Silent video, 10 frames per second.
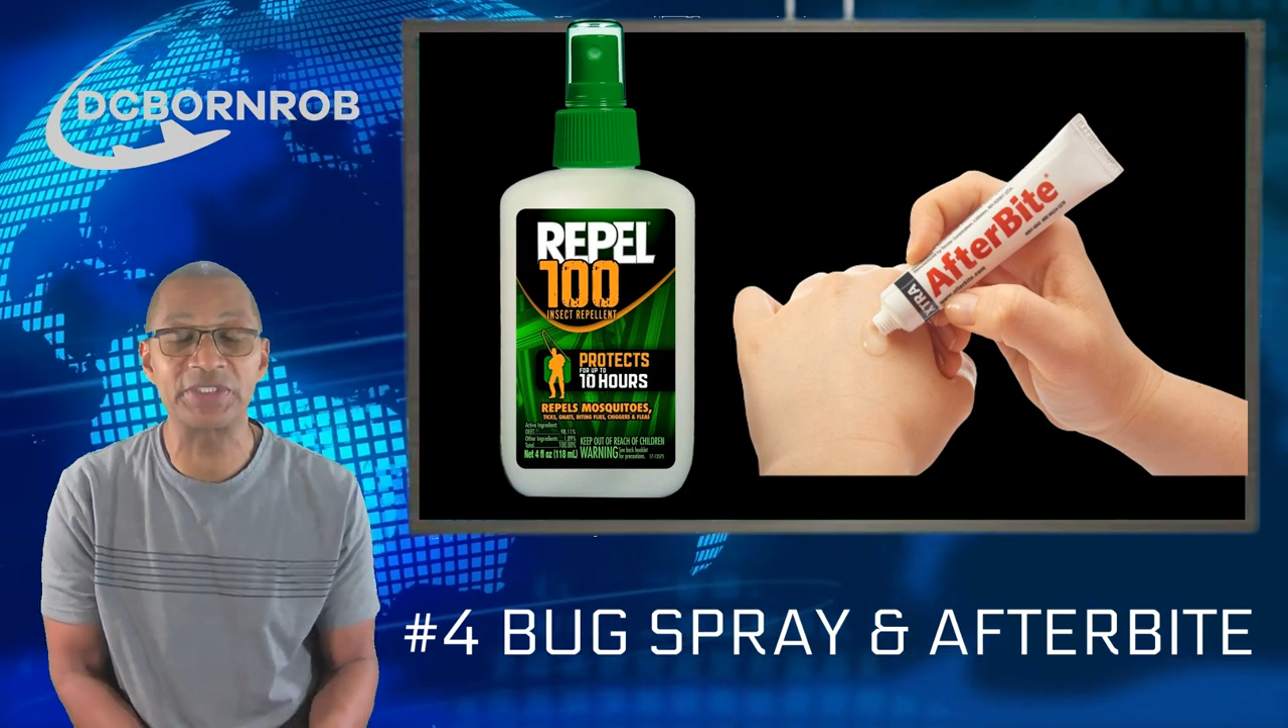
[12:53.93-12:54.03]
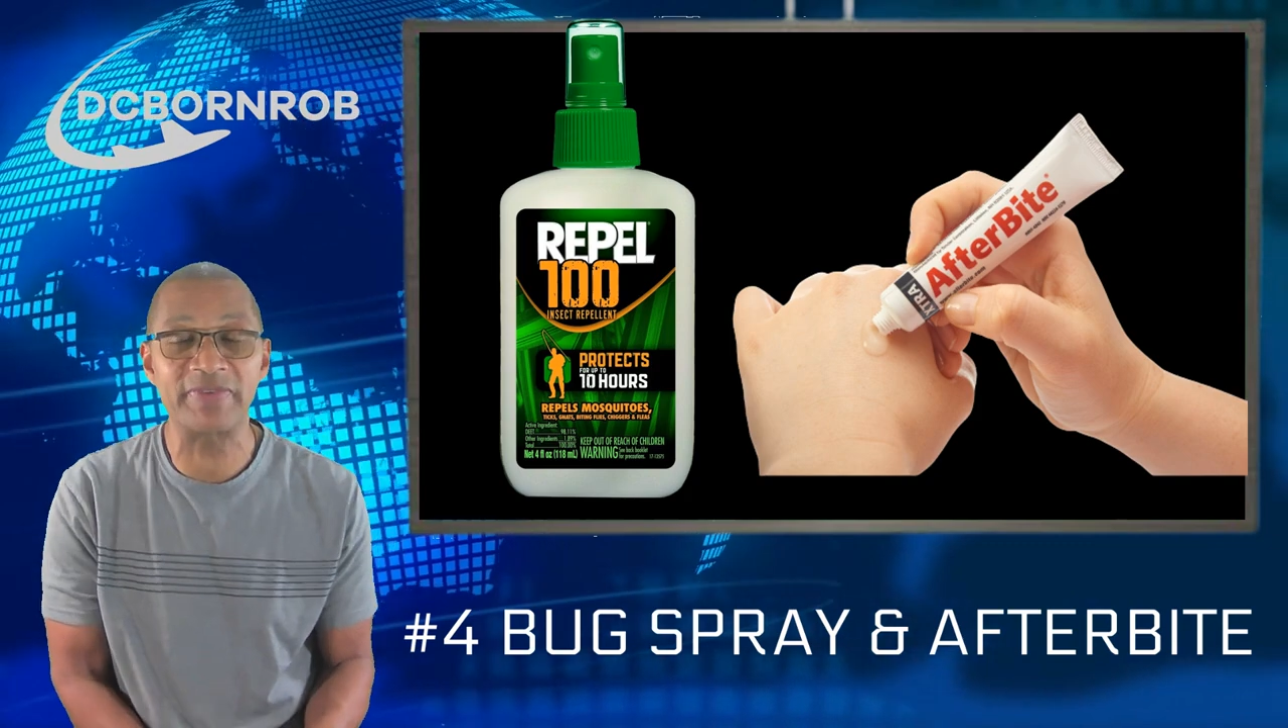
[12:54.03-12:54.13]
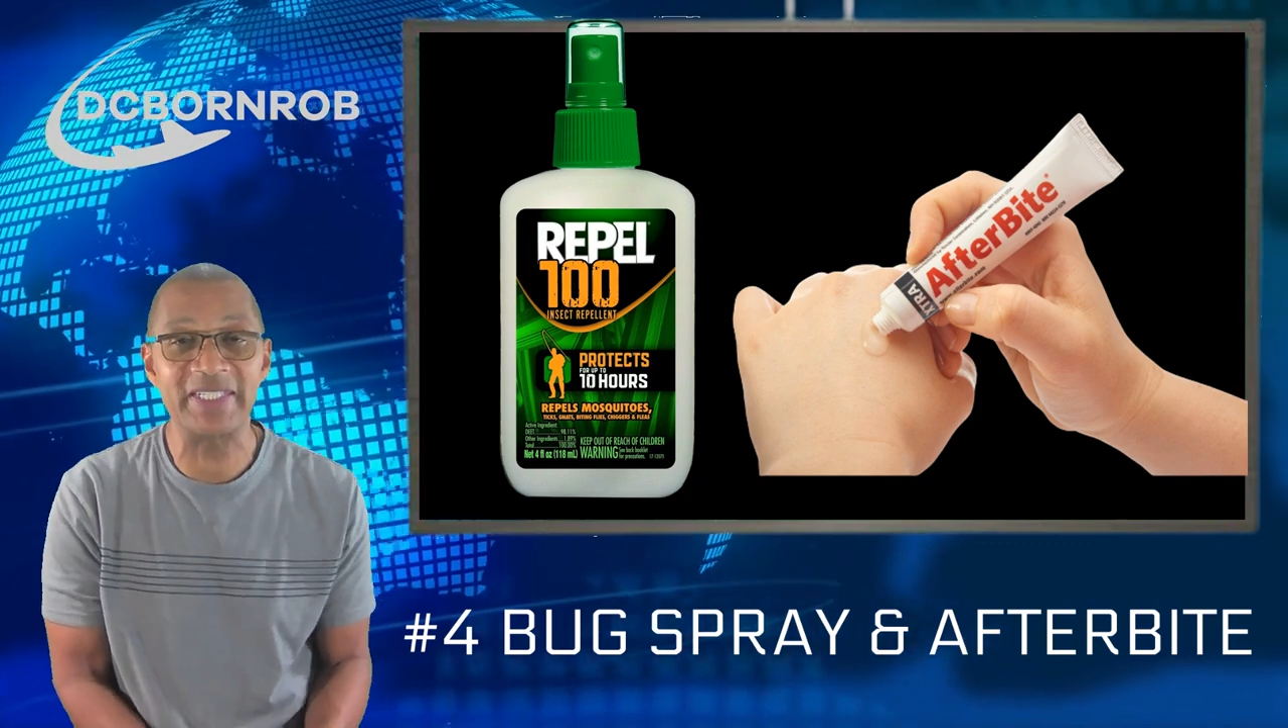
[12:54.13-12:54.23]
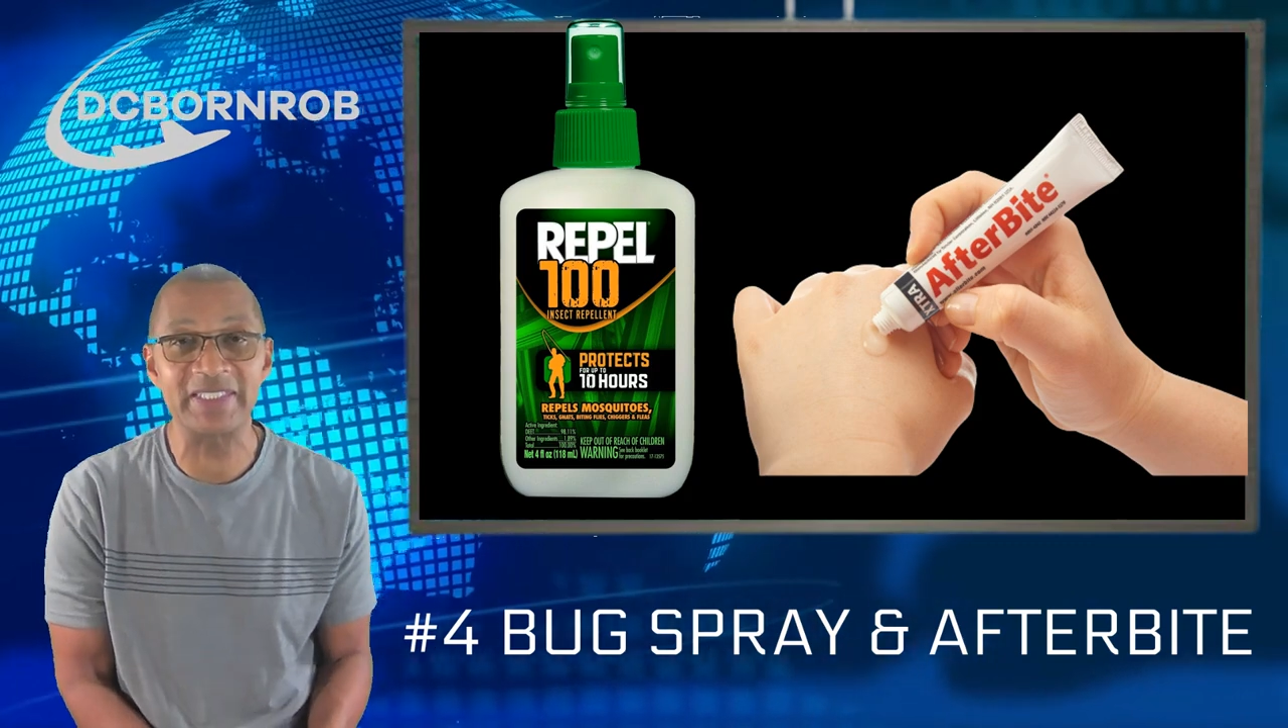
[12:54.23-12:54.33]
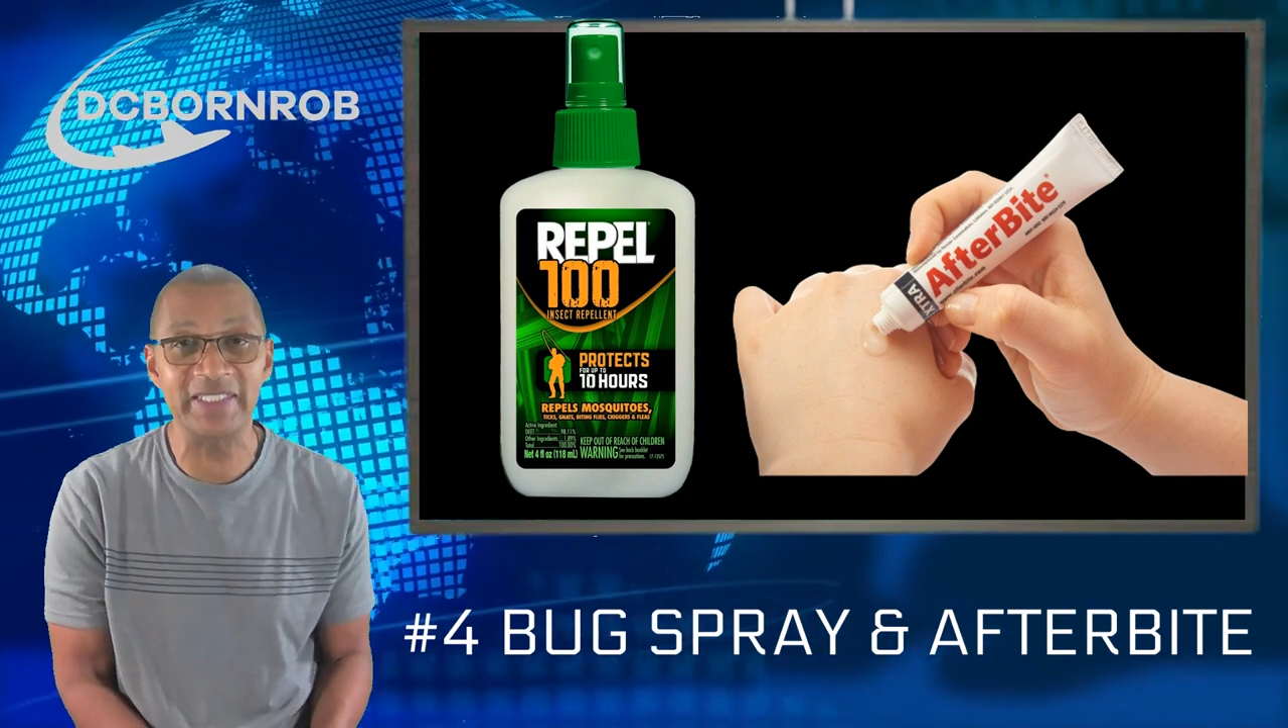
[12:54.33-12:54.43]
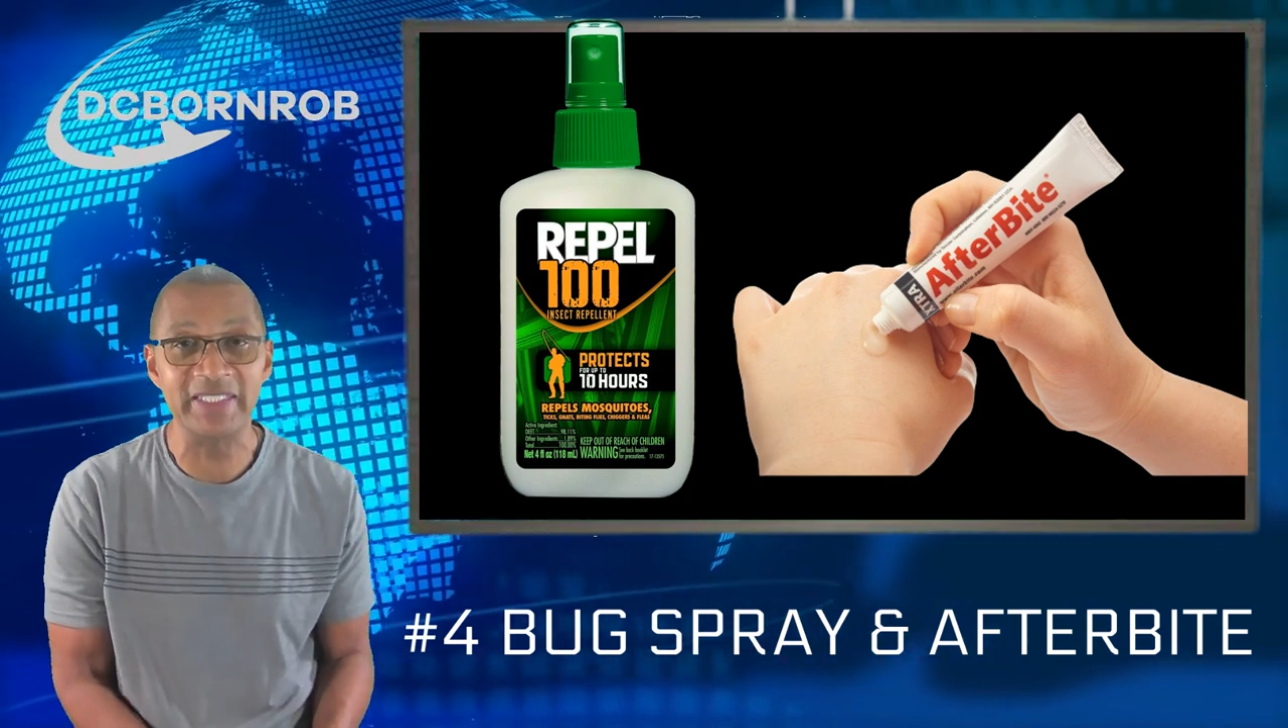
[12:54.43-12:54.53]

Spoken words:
and scratching,